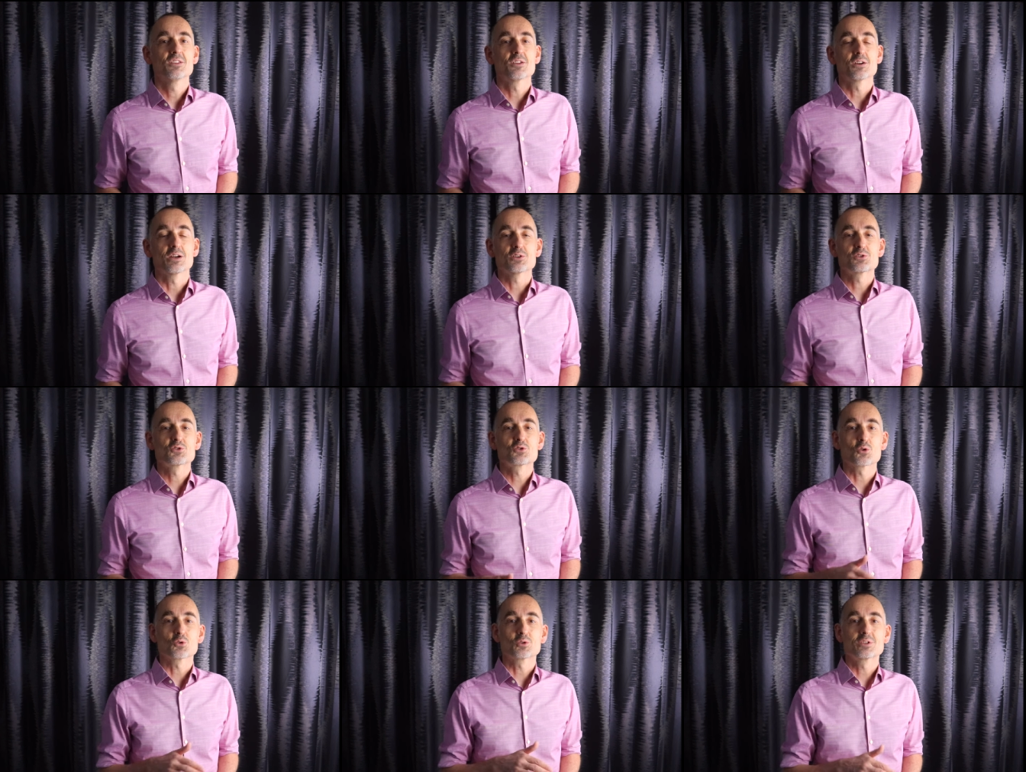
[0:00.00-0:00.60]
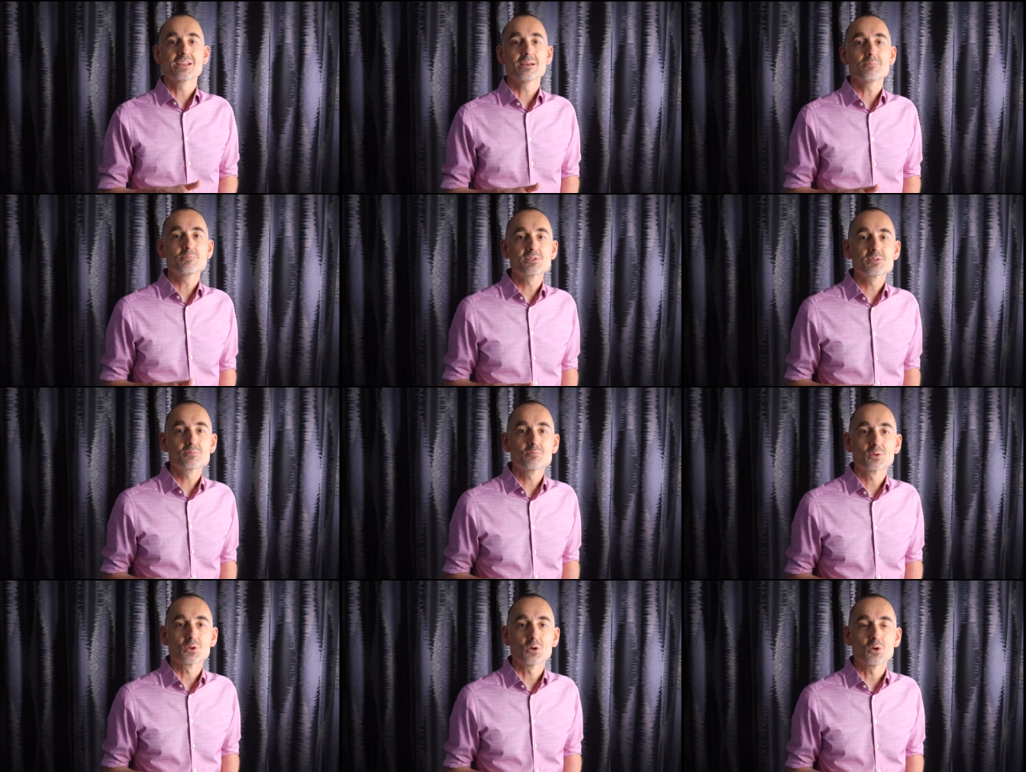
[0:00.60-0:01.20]
There are short
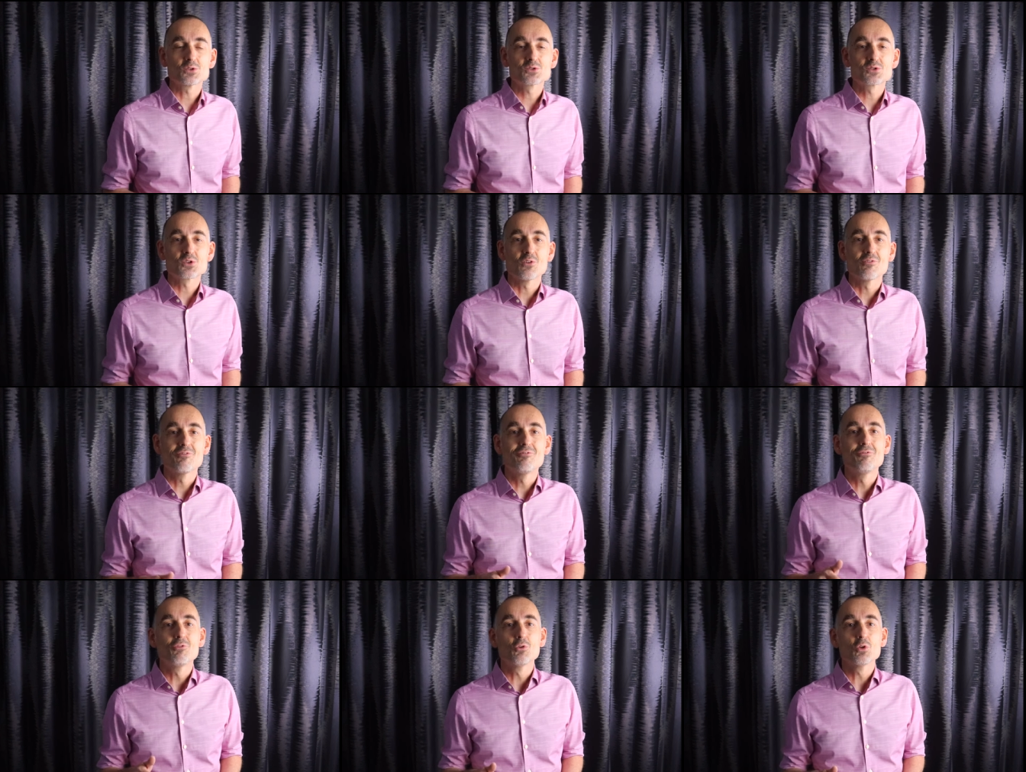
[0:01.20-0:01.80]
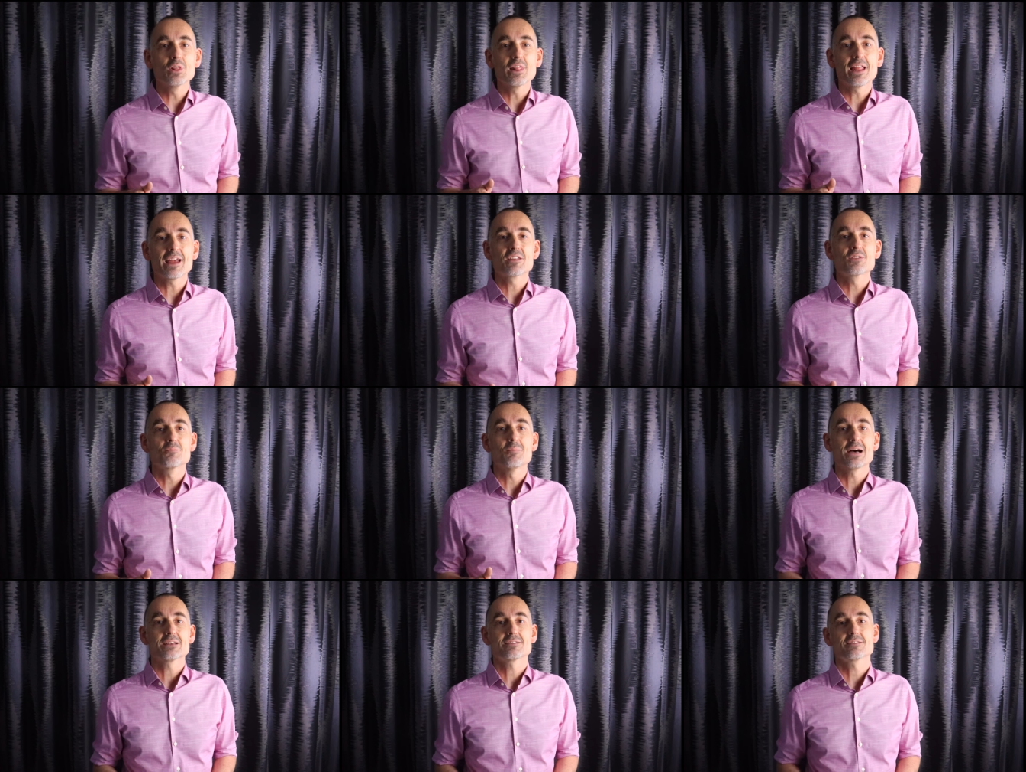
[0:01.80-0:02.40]
tips, but also
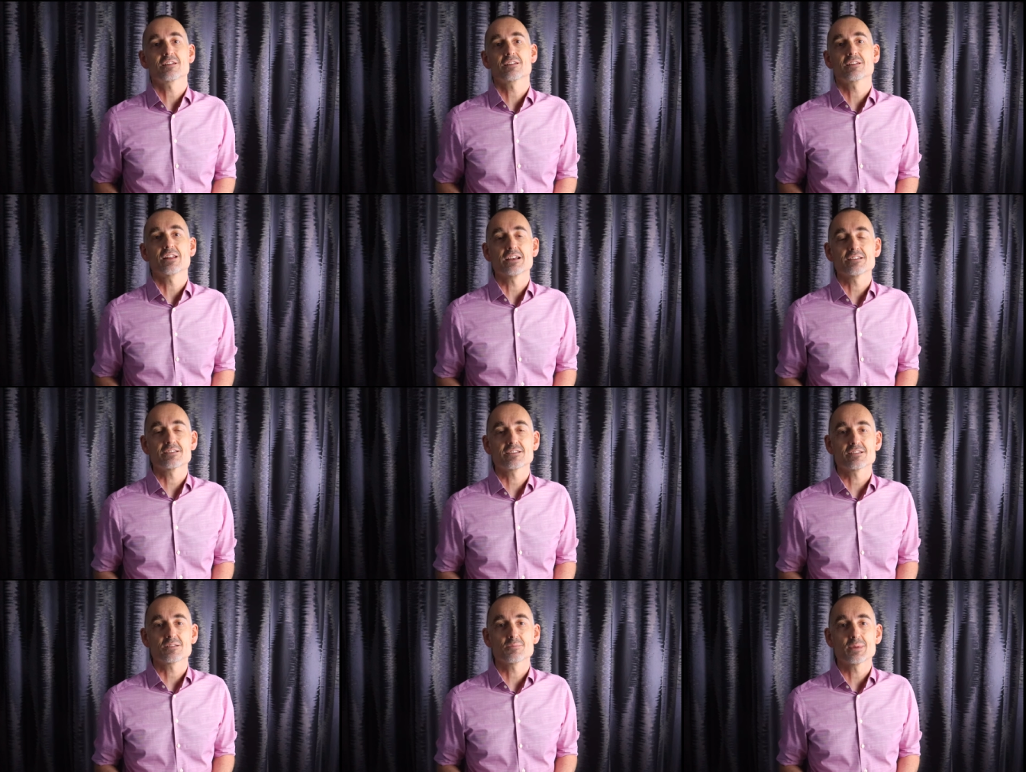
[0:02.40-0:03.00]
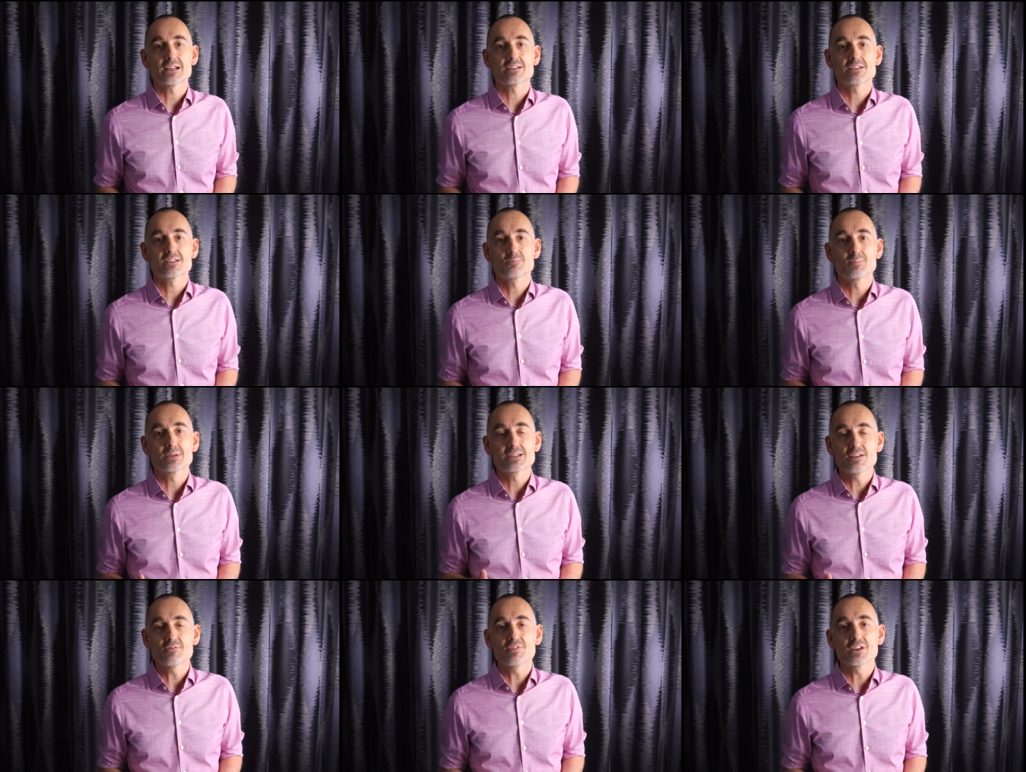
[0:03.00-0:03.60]
full-length masterclasses about
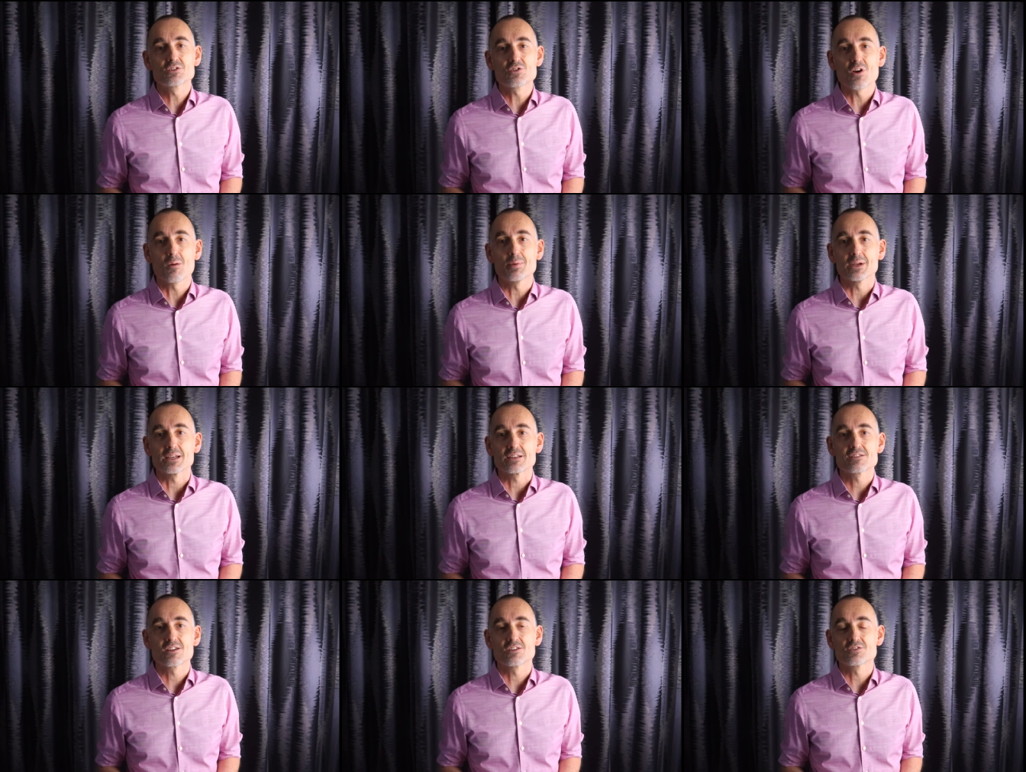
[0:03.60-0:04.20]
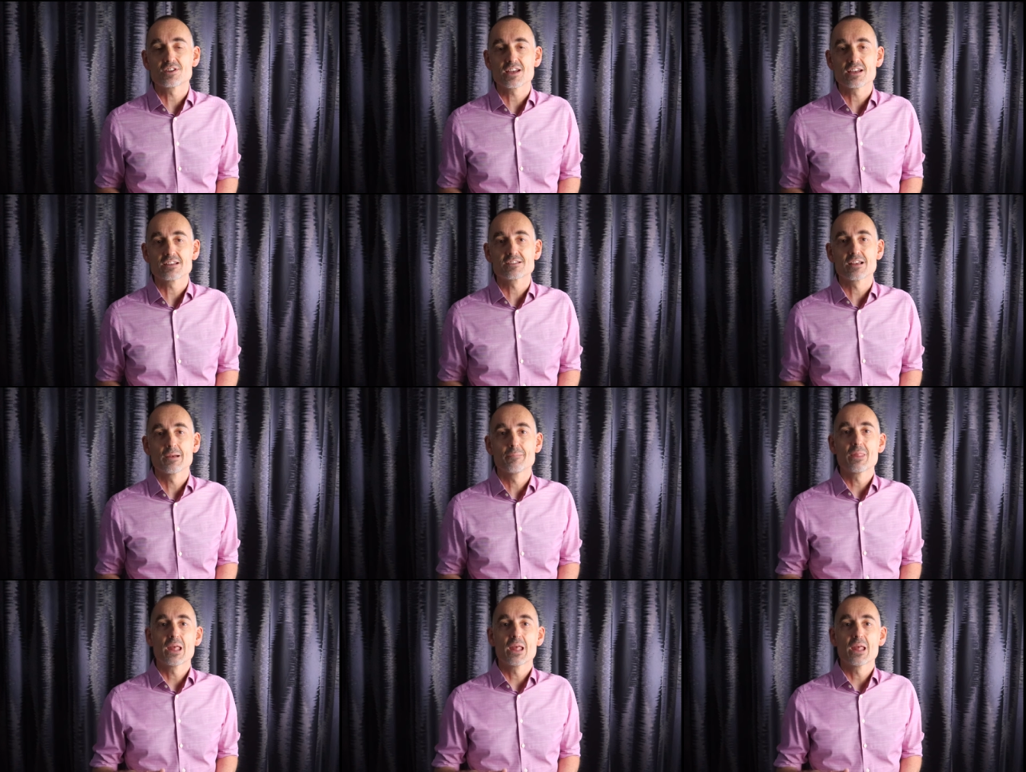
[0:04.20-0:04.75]
specific topics such as